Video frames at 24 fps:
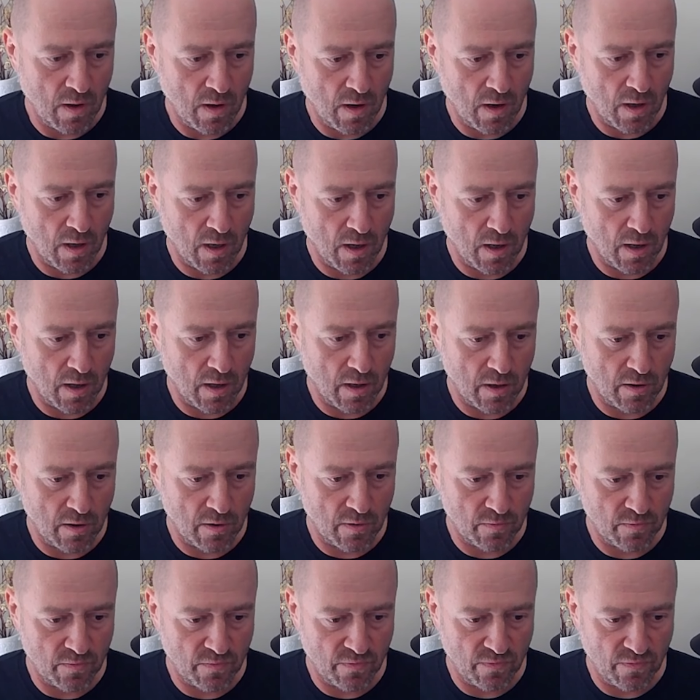
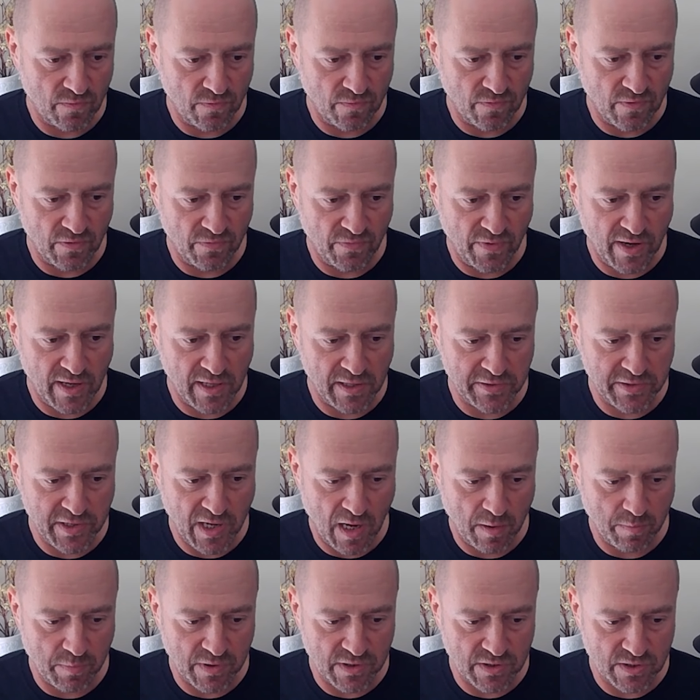The file
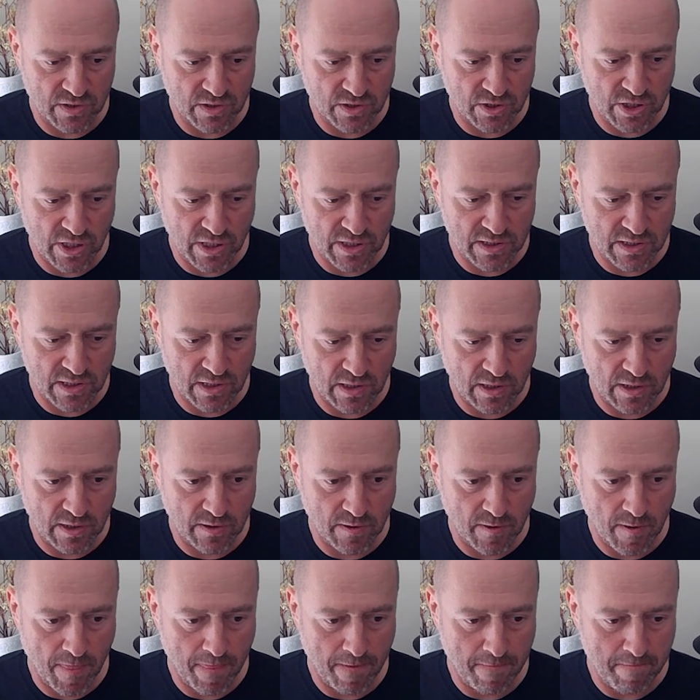type is
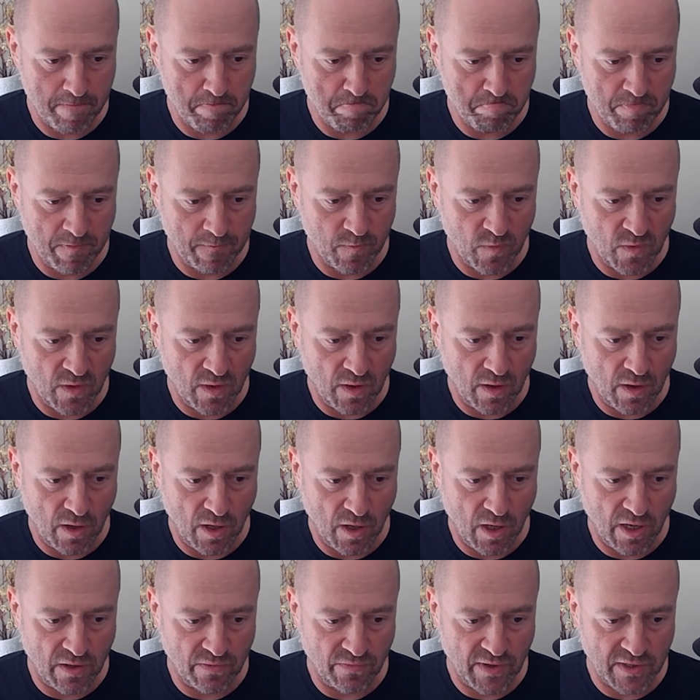JSON,
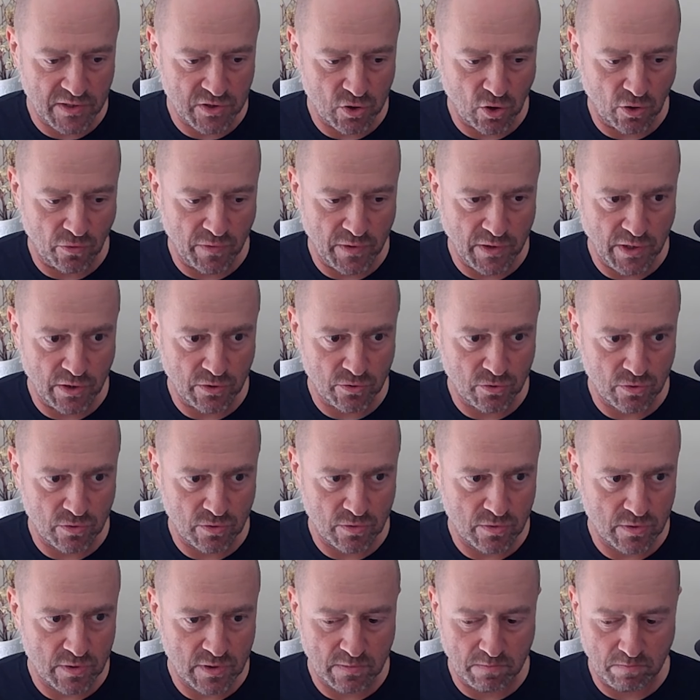and that's all we need to
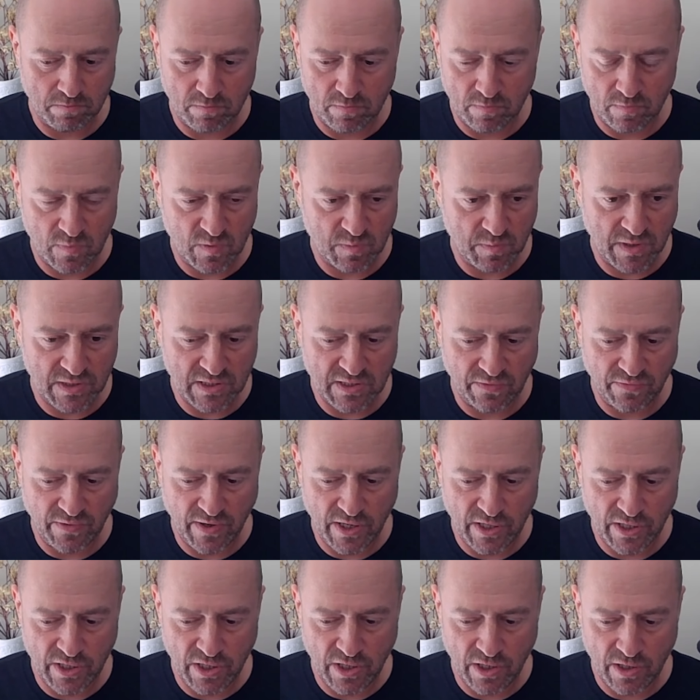specify
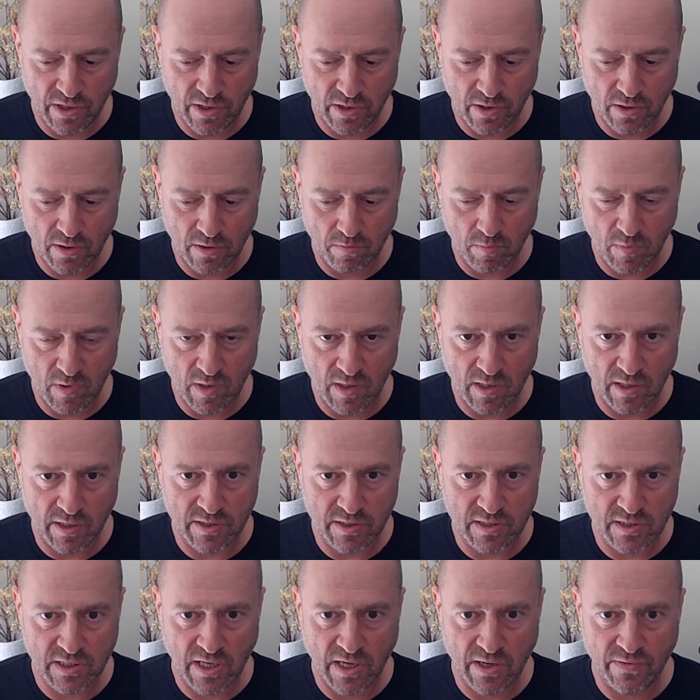here. Click
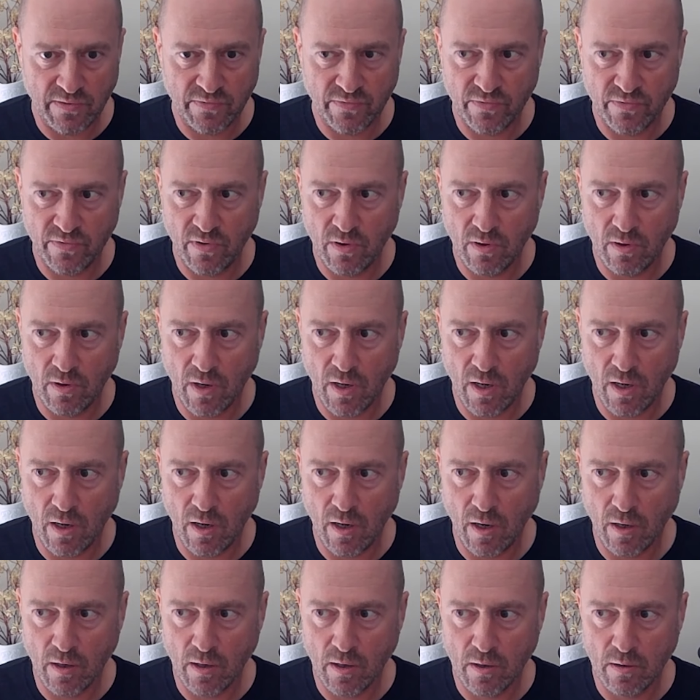Save,
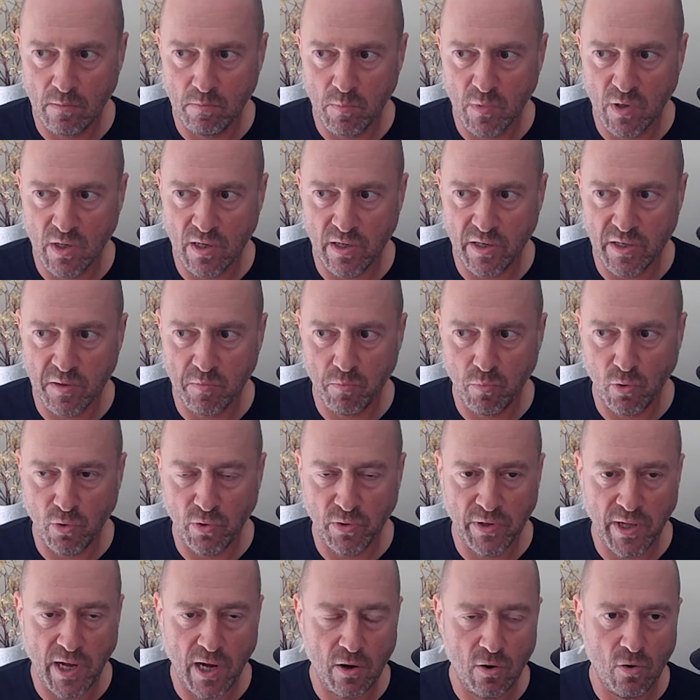click Pull
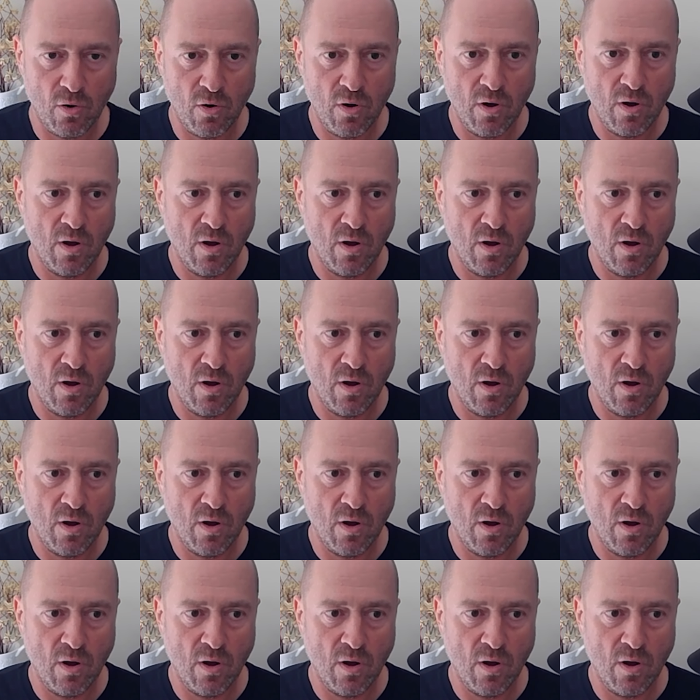Now,